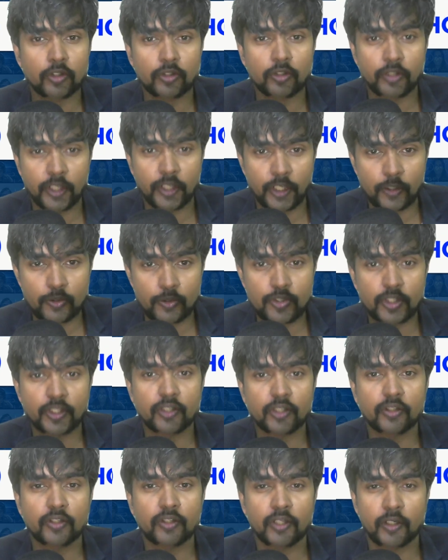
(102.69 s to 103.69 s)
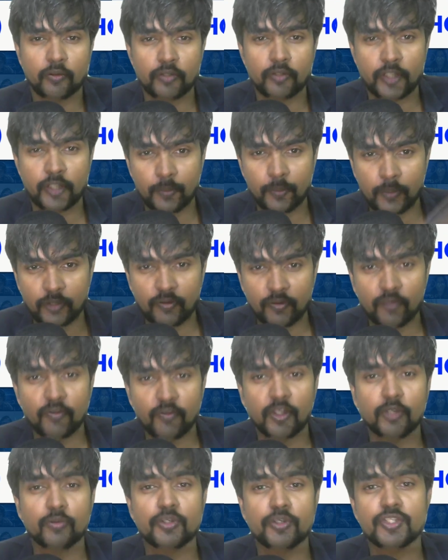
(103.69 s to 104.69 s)
reduce the turnaround time between
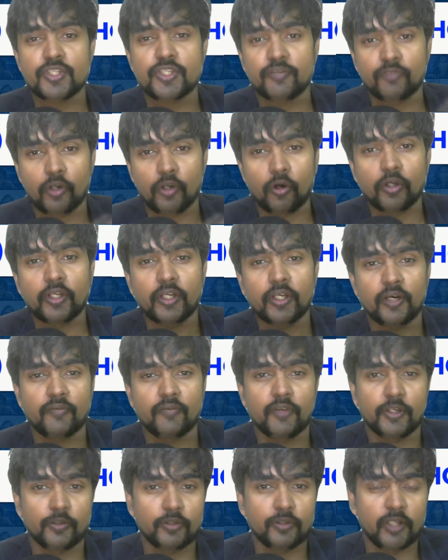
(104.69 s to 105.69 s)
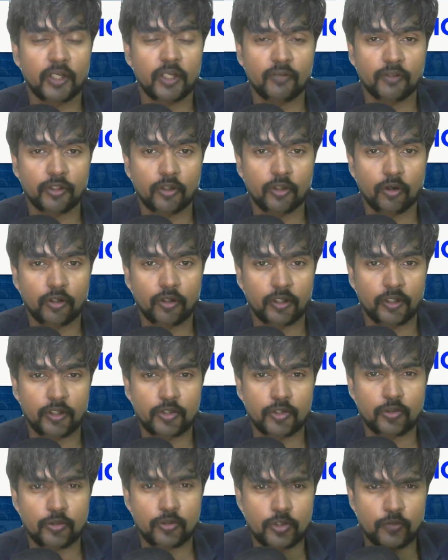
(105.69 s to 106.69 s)
when you receive the order and when you deliver the order
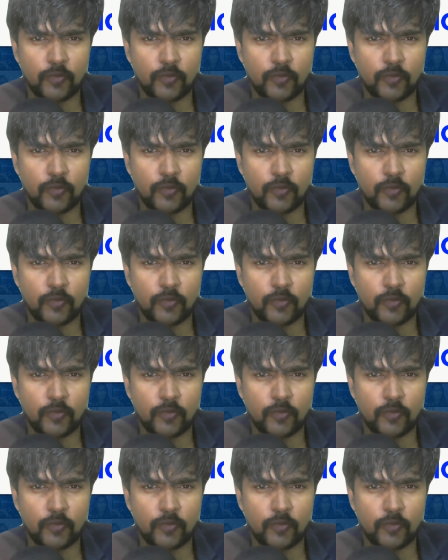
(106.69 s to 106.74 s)
and so on.